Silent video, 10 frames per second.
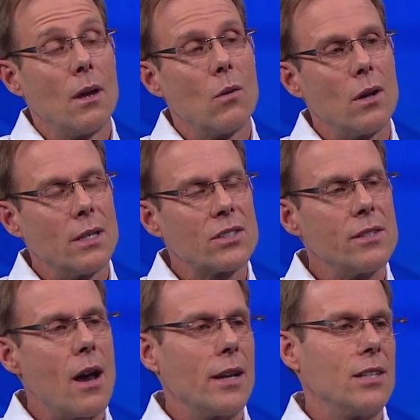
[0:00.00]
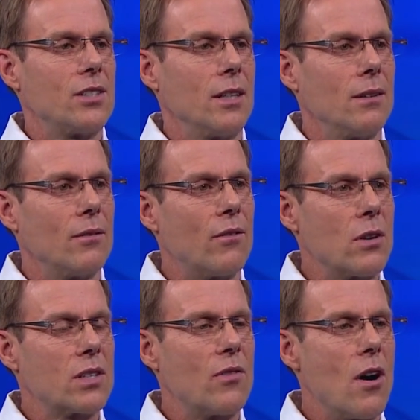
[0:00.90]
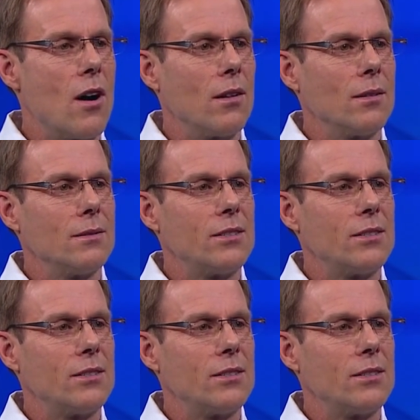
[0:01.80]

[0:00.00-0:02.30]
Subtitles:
Well, it's not easy. First of all,